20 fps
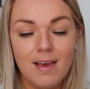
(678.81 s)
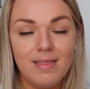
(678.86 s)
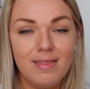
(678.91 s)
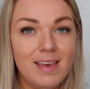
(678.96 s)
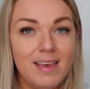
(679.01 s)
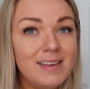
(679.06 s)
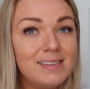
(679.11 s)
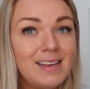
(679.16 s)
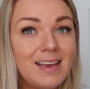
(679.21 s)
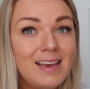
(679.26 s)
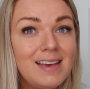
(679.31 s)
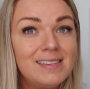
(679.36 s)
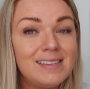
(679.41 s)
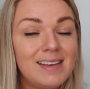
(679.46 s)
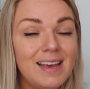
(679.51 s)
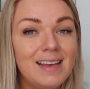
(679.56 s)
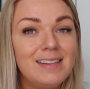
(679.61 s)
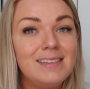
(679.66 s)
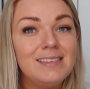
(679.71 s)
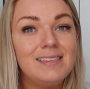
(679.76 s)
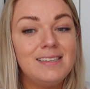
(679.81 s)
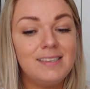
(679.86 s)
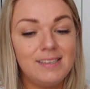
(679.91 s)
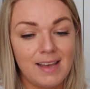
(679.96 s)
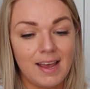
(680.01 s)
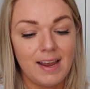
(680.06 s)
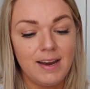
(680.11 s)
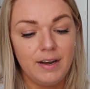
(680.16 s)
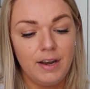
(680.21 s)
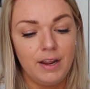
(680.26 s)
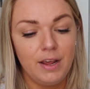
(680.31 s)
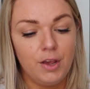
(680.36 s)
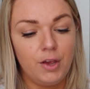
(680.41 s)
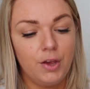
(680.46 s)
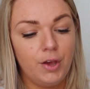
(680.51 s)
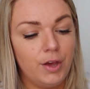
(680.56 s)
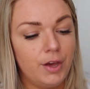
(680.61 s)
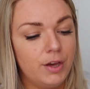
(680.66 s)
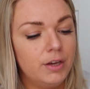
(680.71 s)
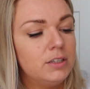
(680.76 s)
This is insanely
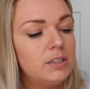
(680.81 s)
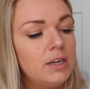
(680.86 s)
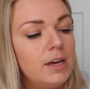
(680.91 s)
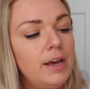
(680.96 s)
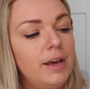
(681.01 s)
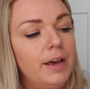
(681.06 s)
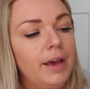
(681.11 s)
good.